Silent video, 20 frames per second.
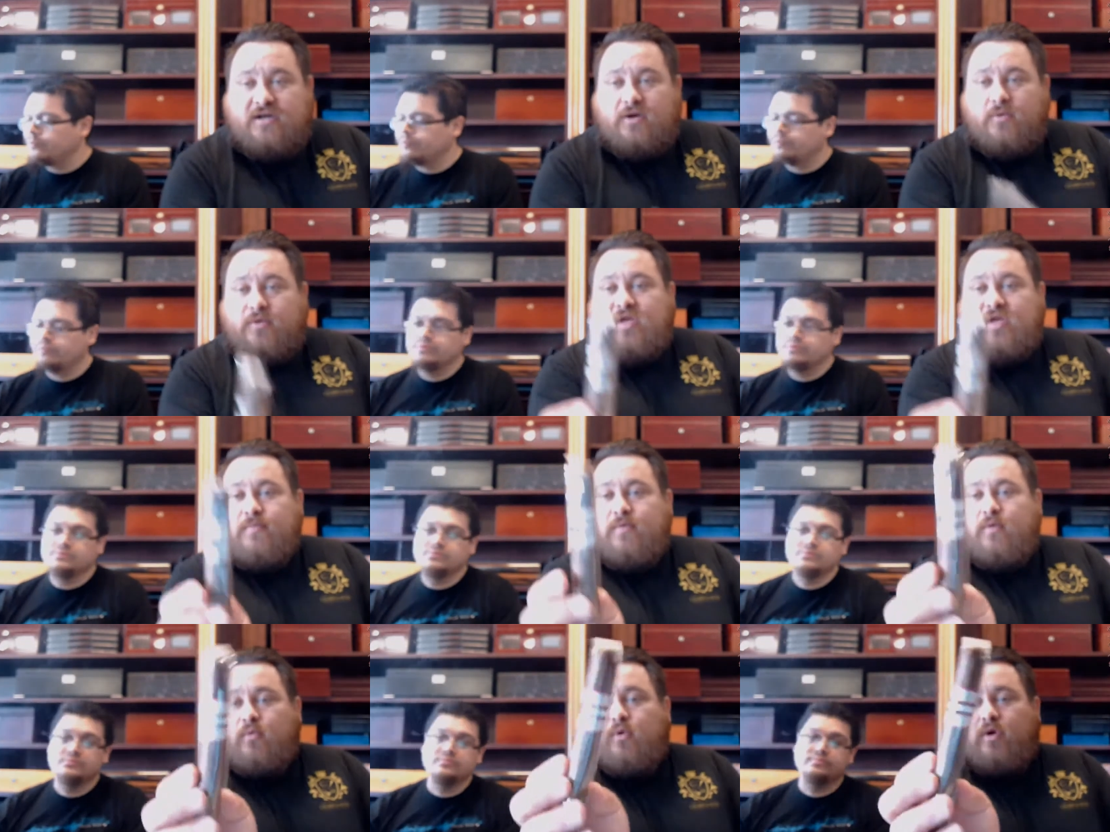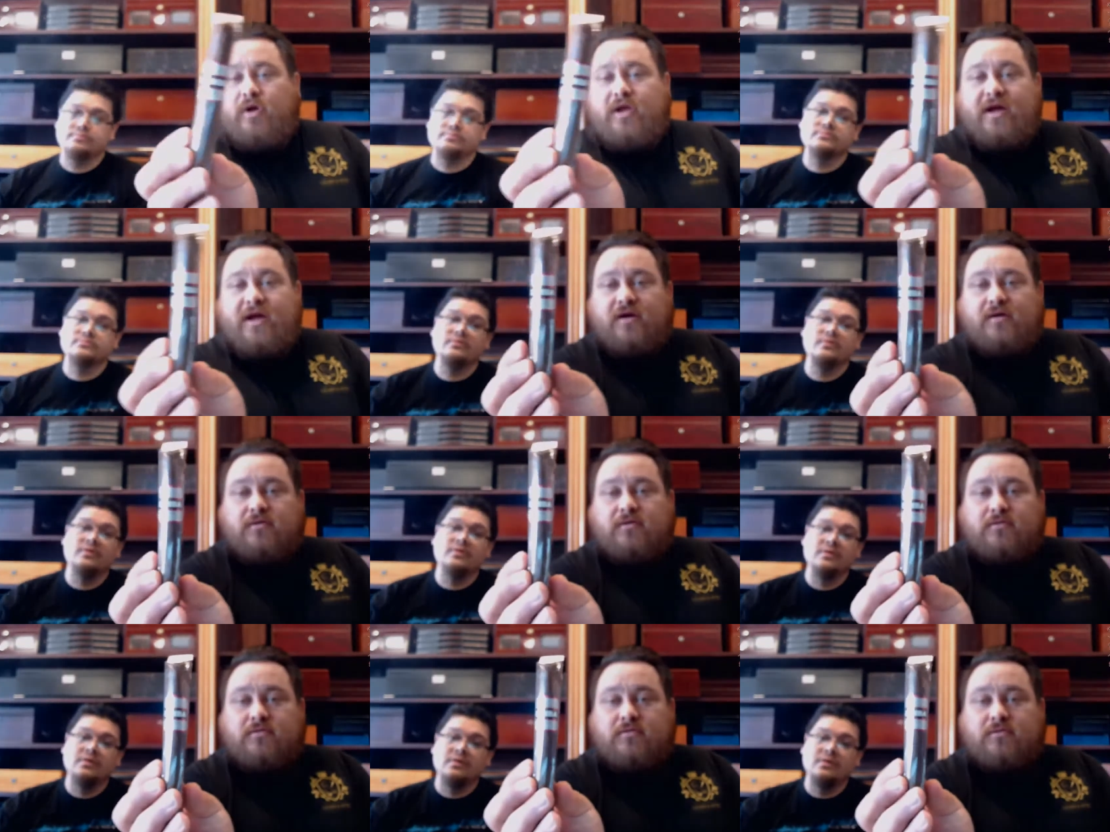Speaker 1: Cohiba
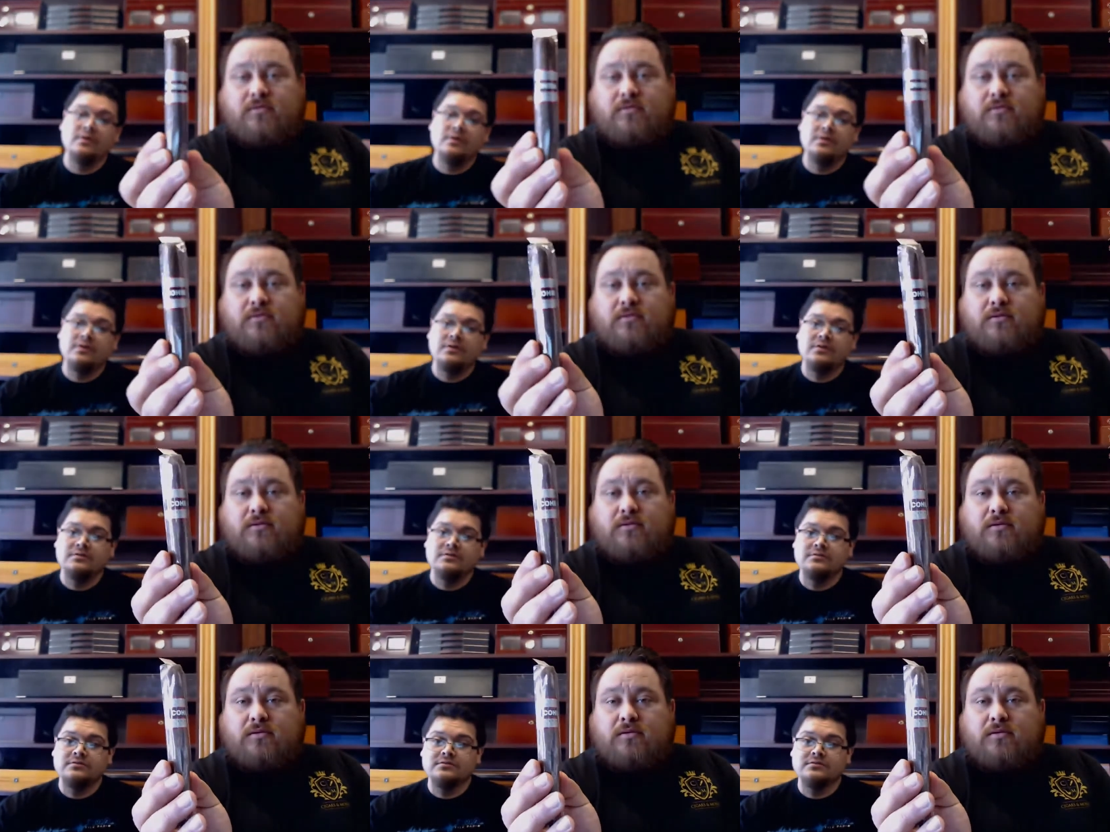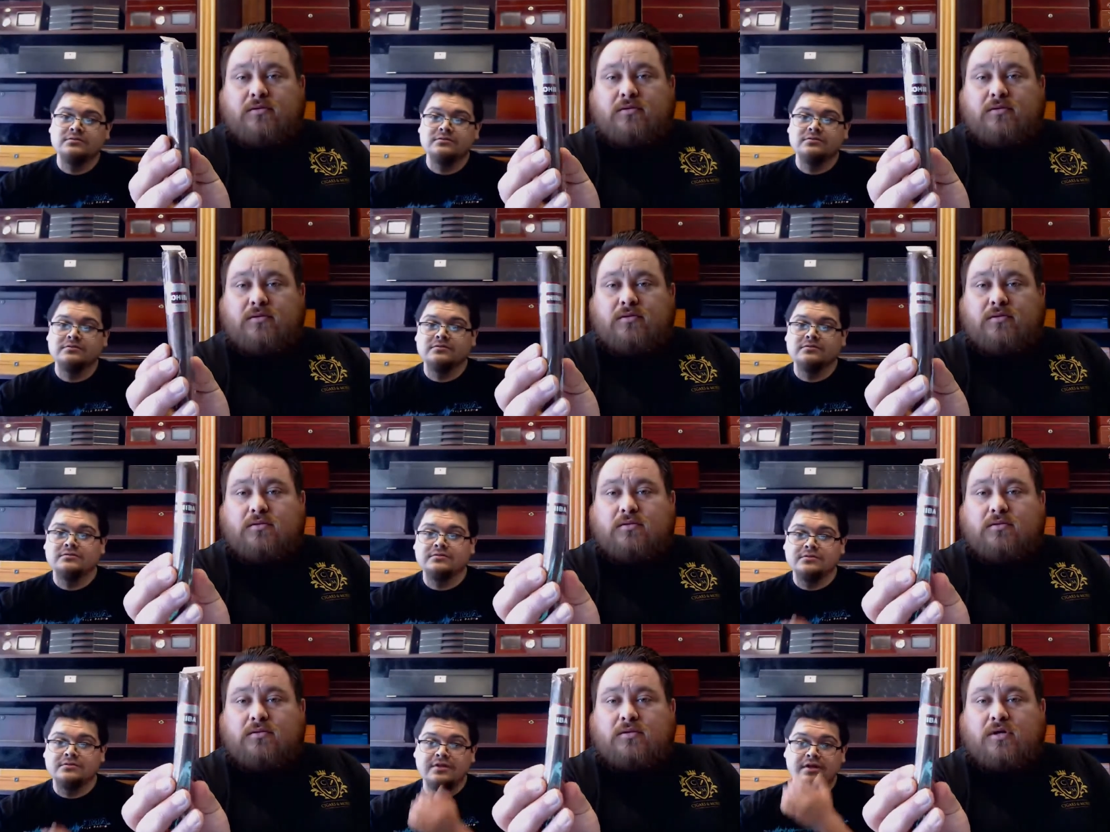Royale.
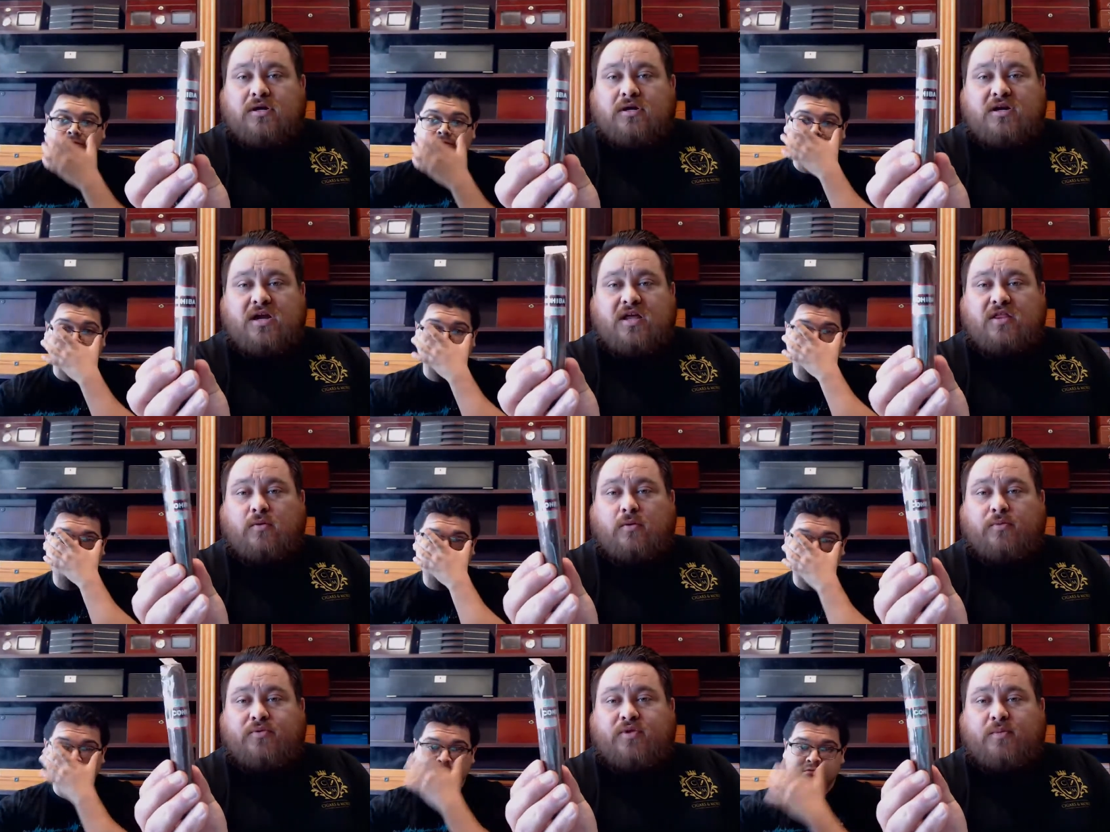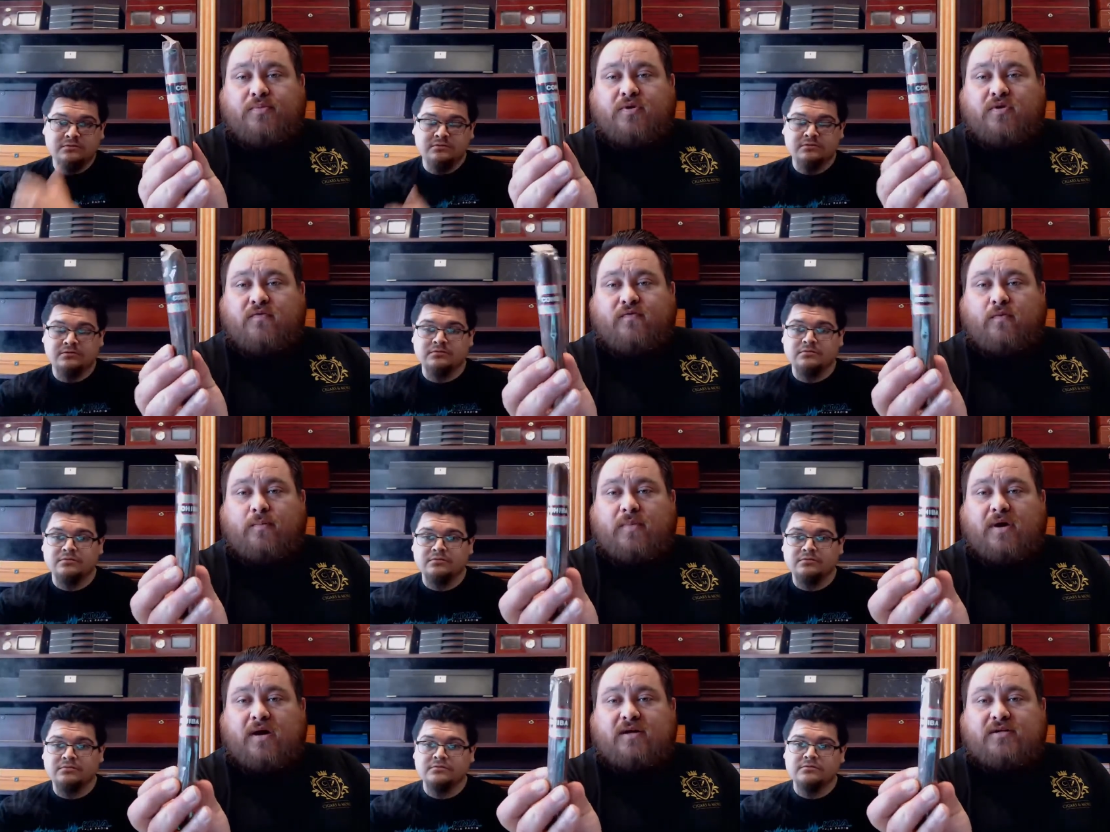Another one with a
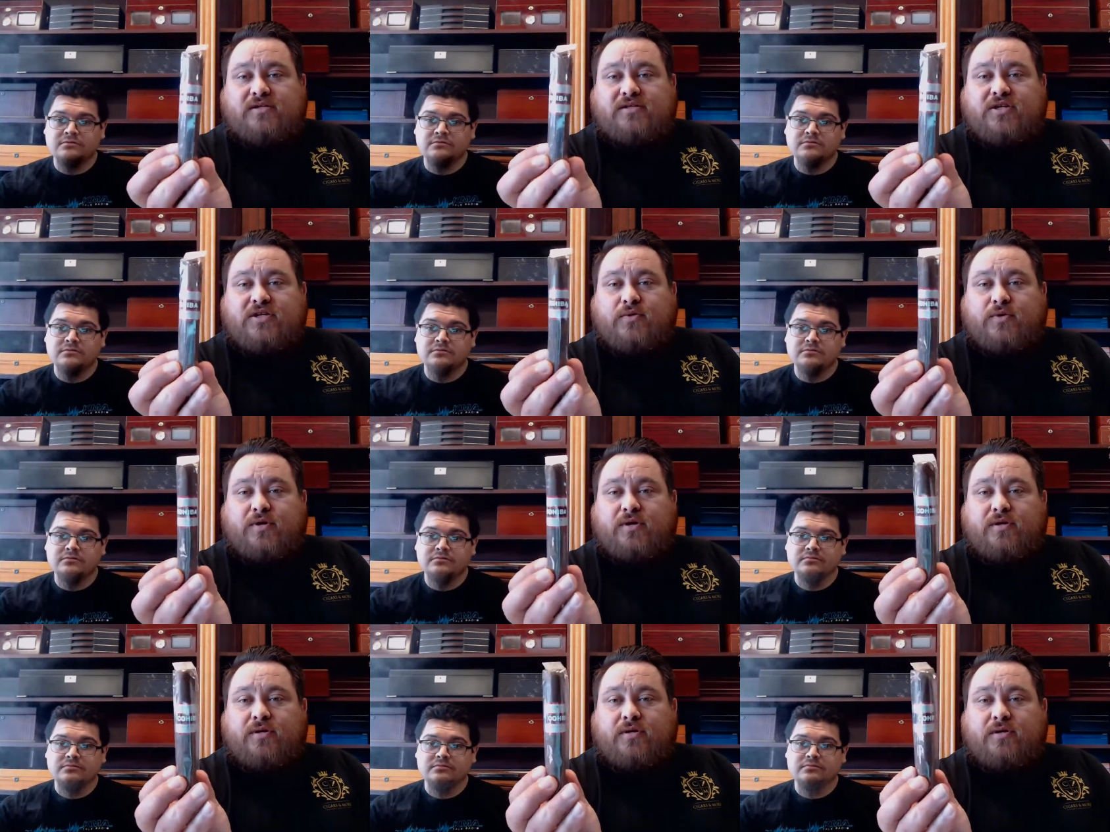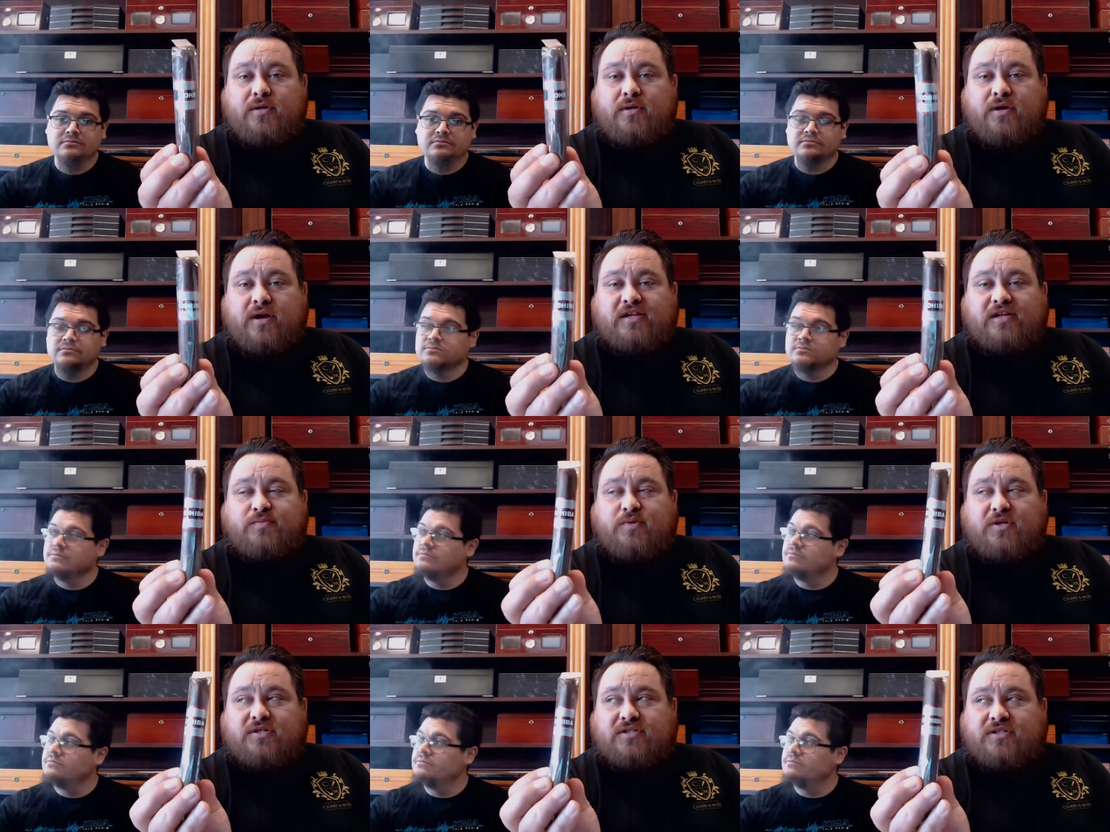beautiful box to it.
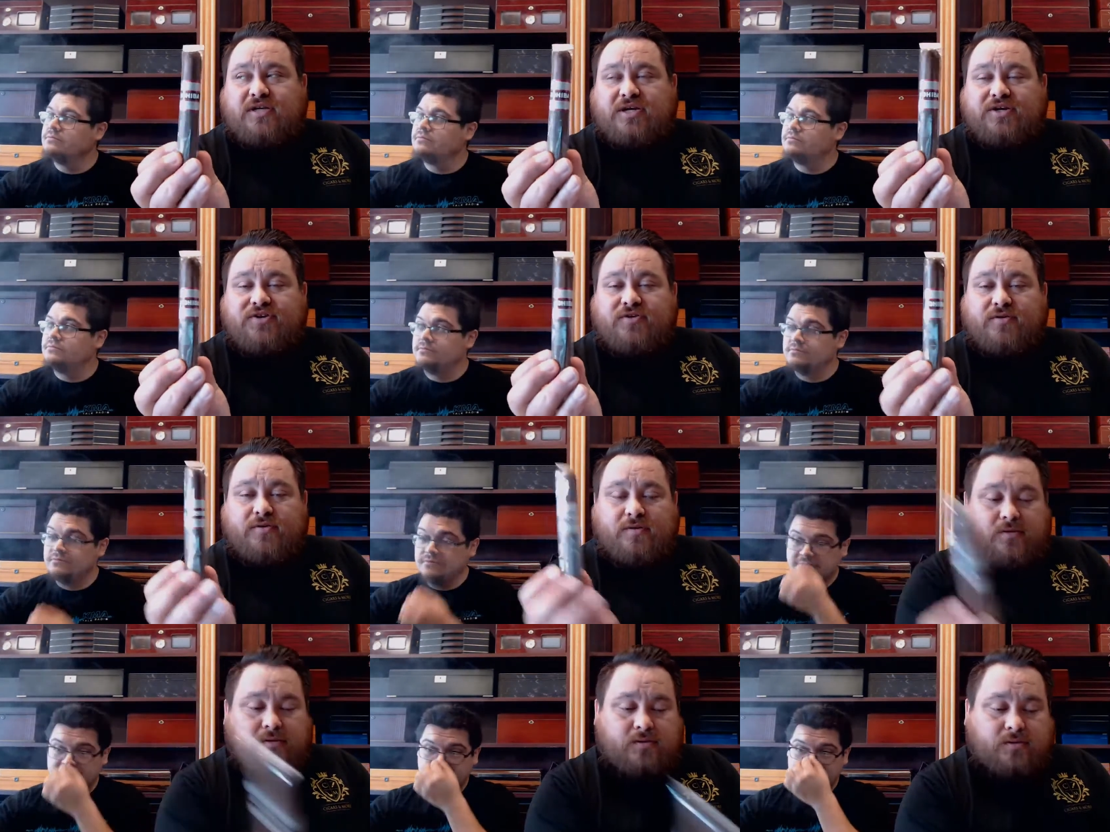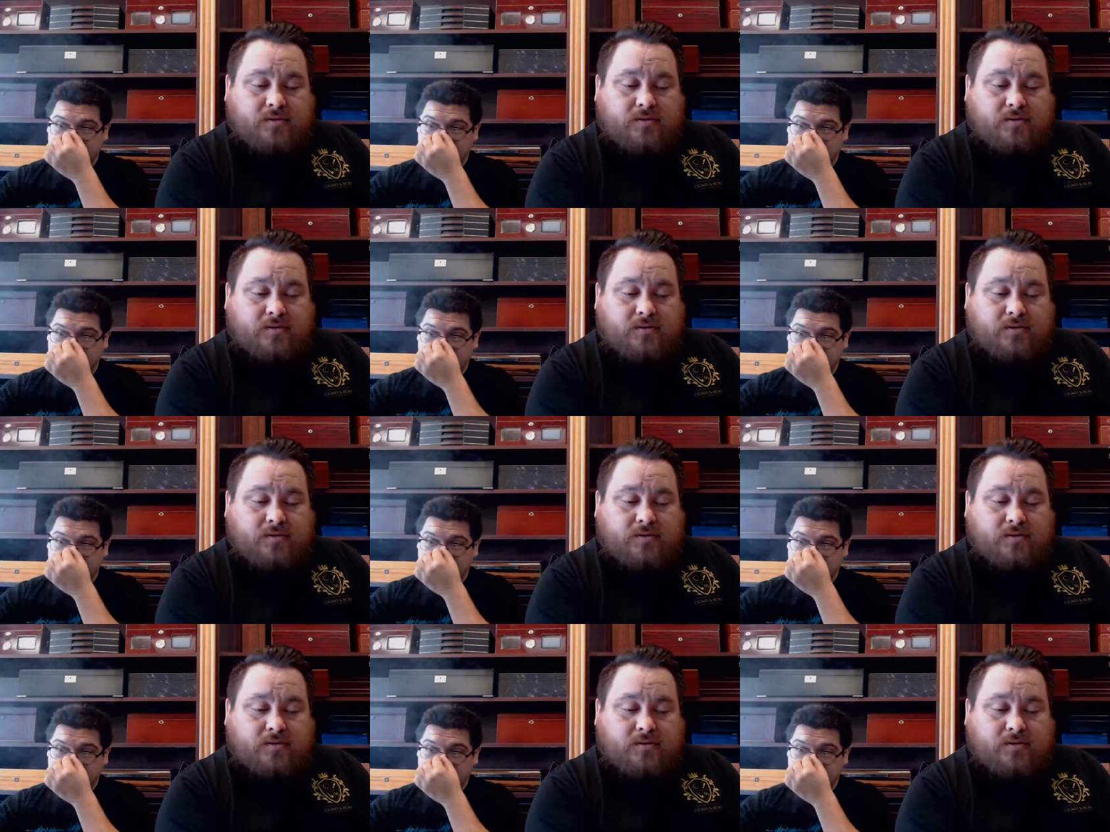Nice presentation.